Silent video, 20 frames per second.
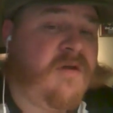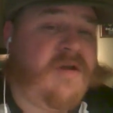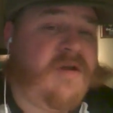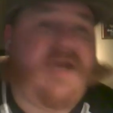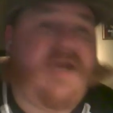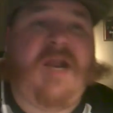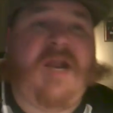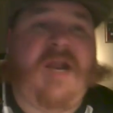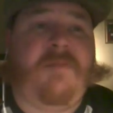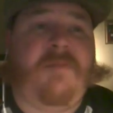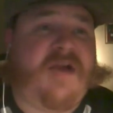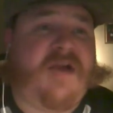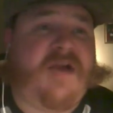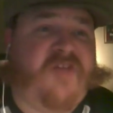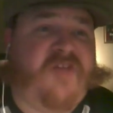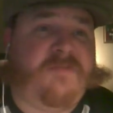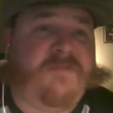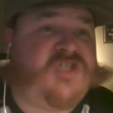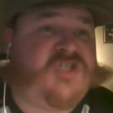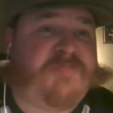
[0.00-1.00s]
And I'm not going
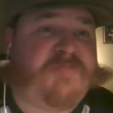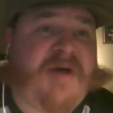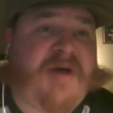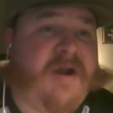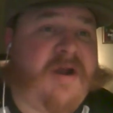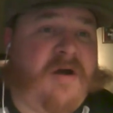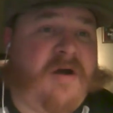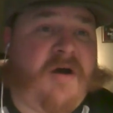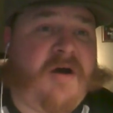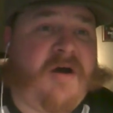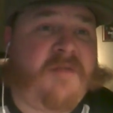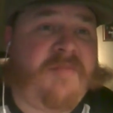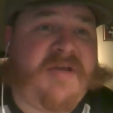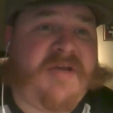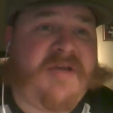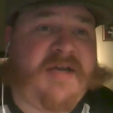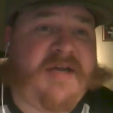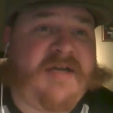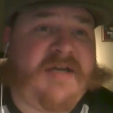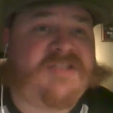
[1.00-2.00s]
to say it was spot on
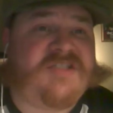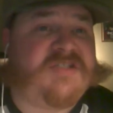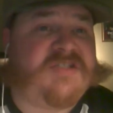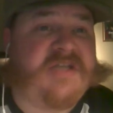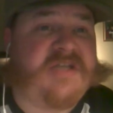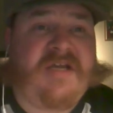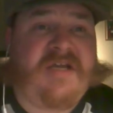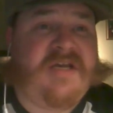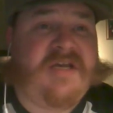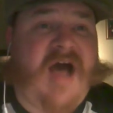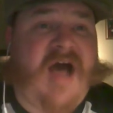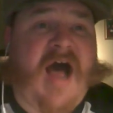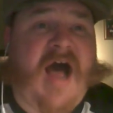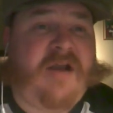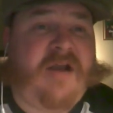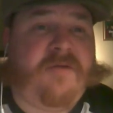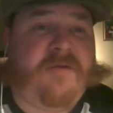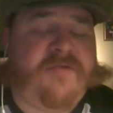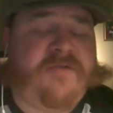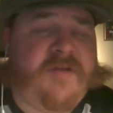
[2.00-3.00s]
because I
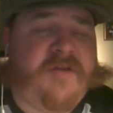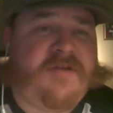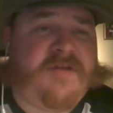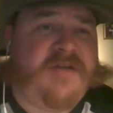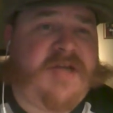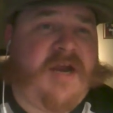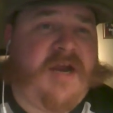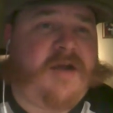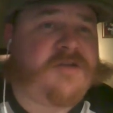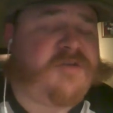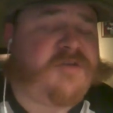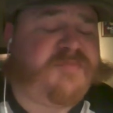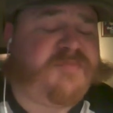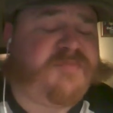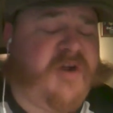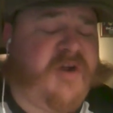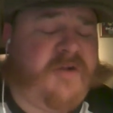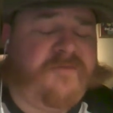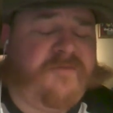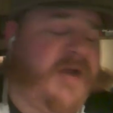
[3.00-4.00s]
don't think the character
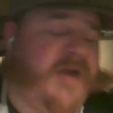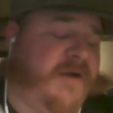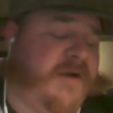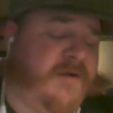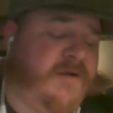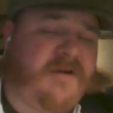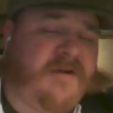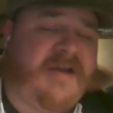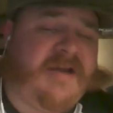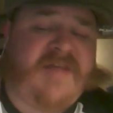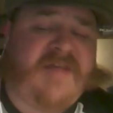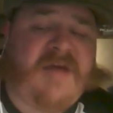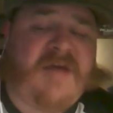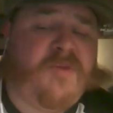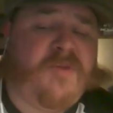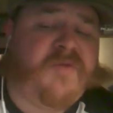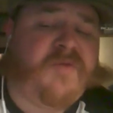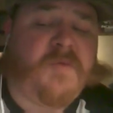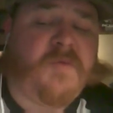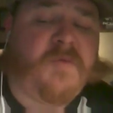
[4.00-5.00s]
portrayal of Nightcrawler in that
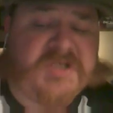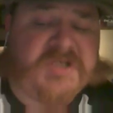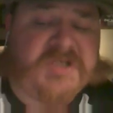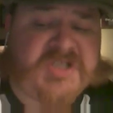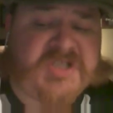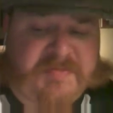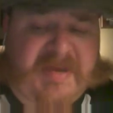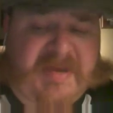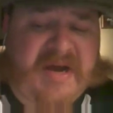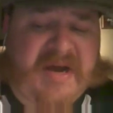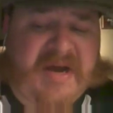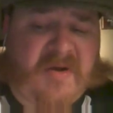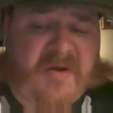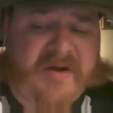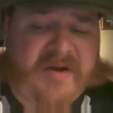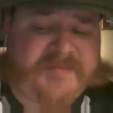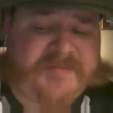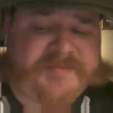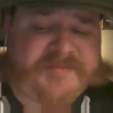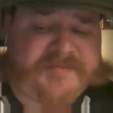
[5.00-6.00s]
movie was spot on.